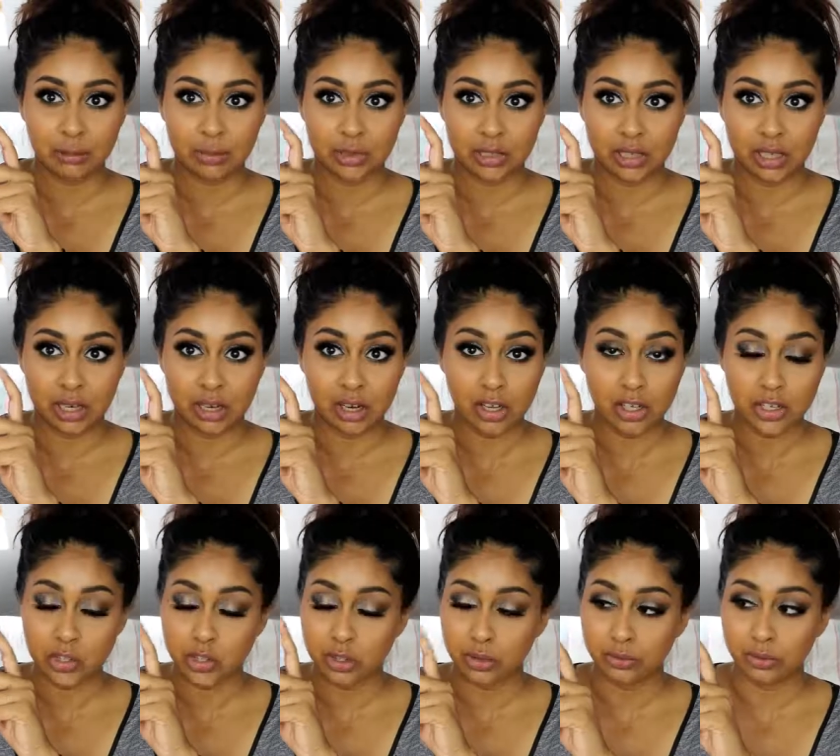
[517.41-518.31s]
but it
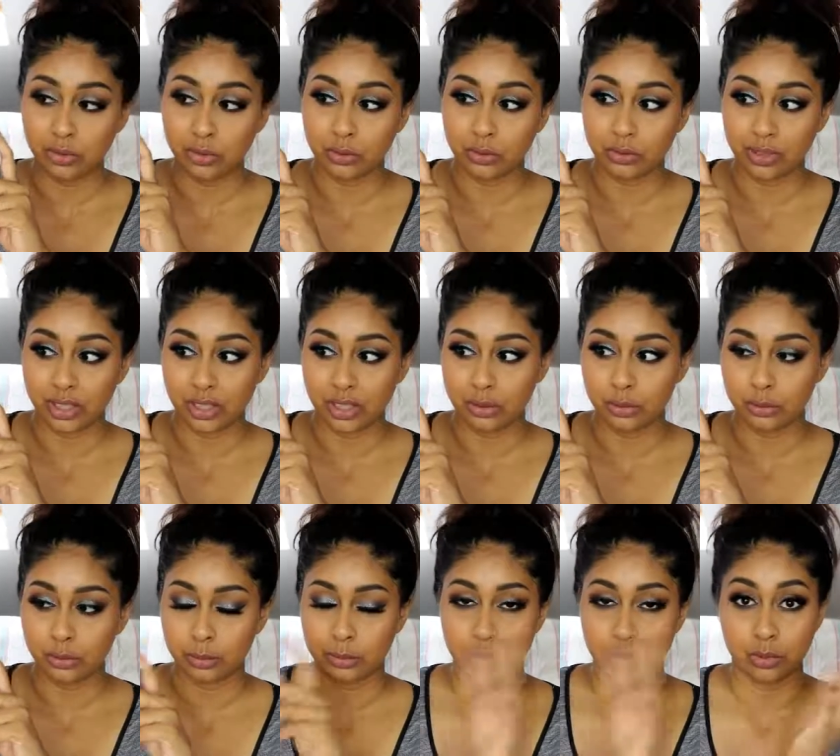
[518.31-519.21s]
lasts you for a really
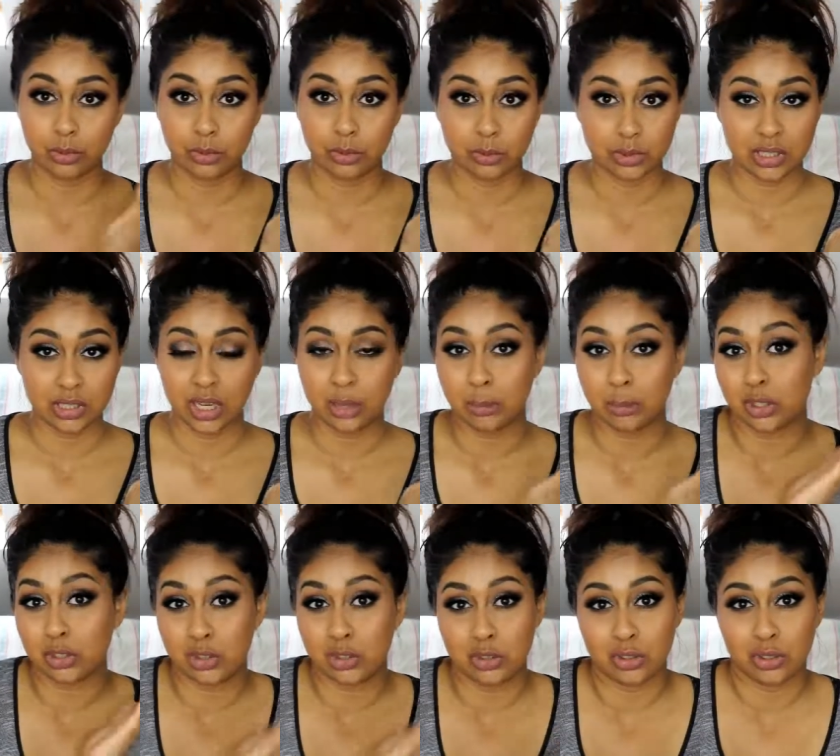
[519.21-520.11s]
long time
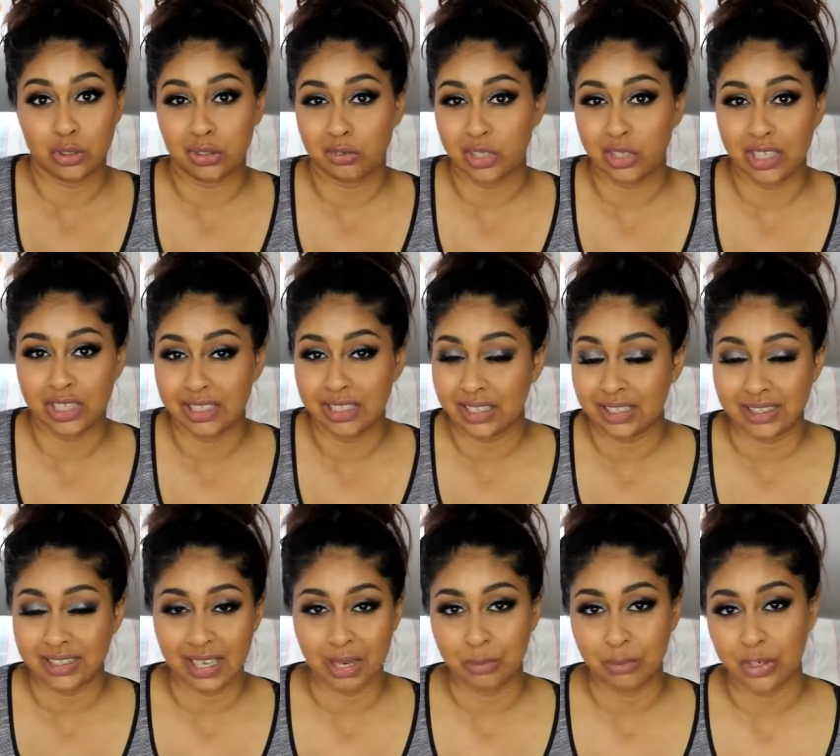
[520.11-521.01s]
because you don't really
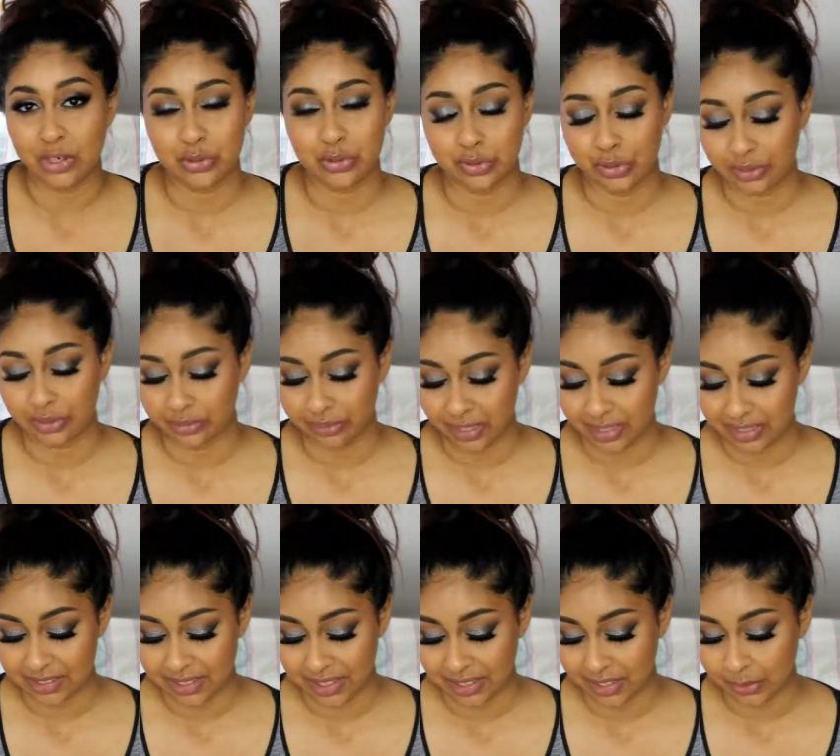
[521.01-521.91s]
need that much for your
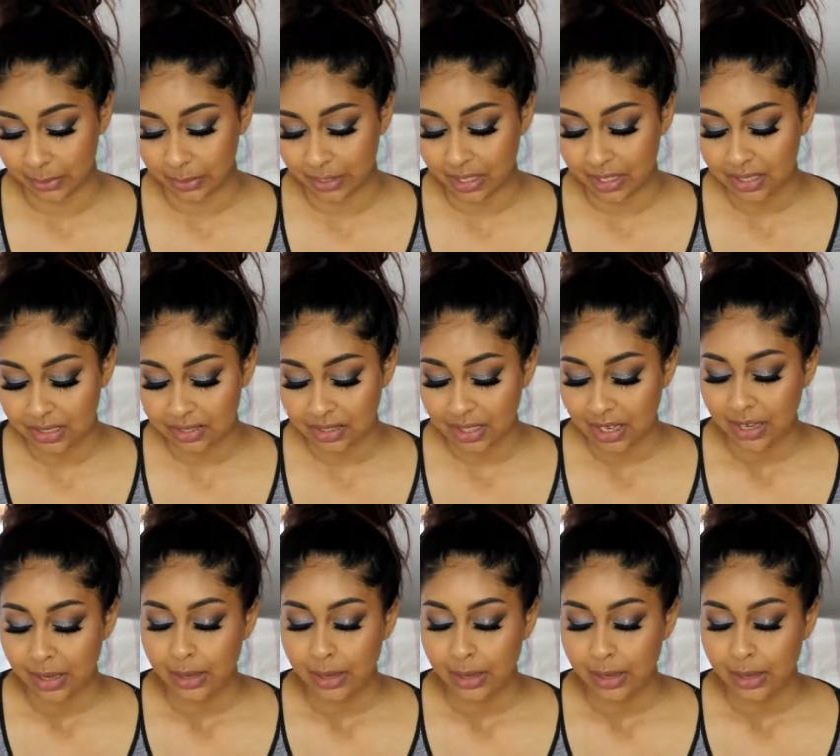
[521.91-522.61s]
face anyways.